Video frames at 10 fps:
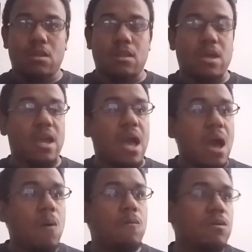Like,
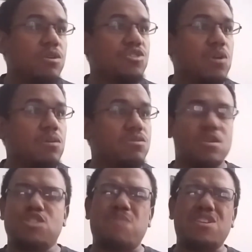how could y'all do?
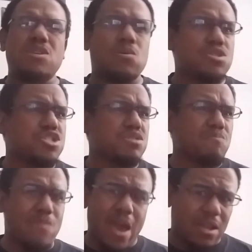Especially on
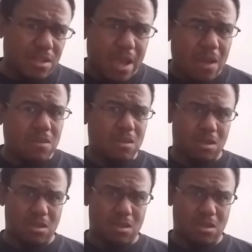SmackDown.